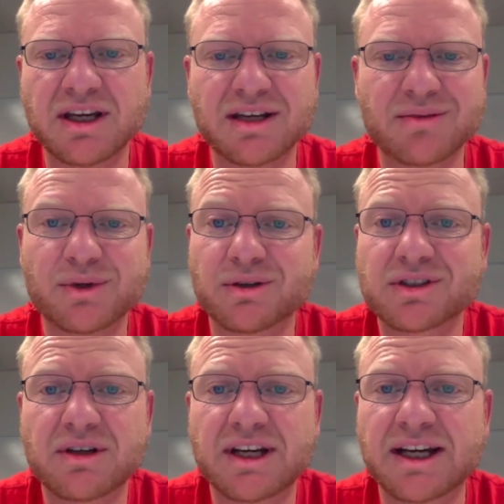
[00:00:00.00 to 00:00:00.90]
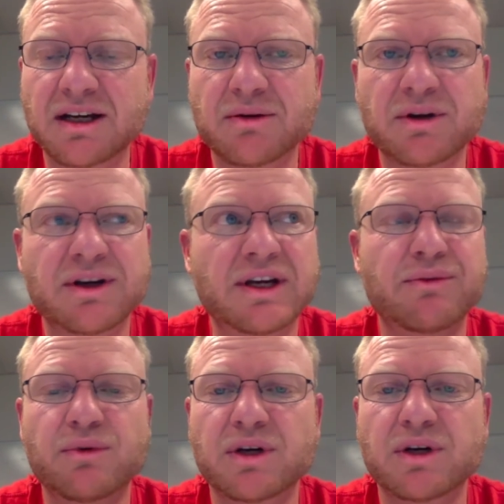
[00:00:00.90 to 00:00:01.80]
and we also
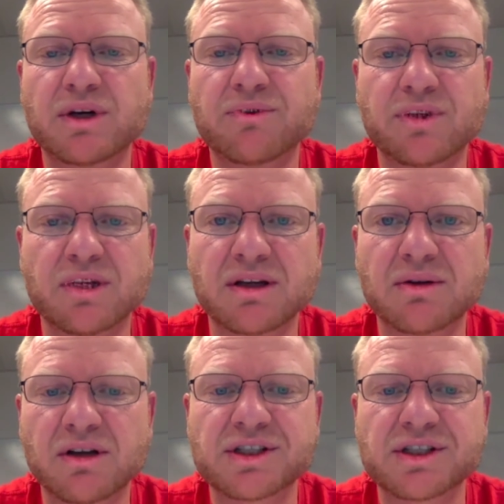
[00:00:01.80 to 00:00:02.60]
have one of the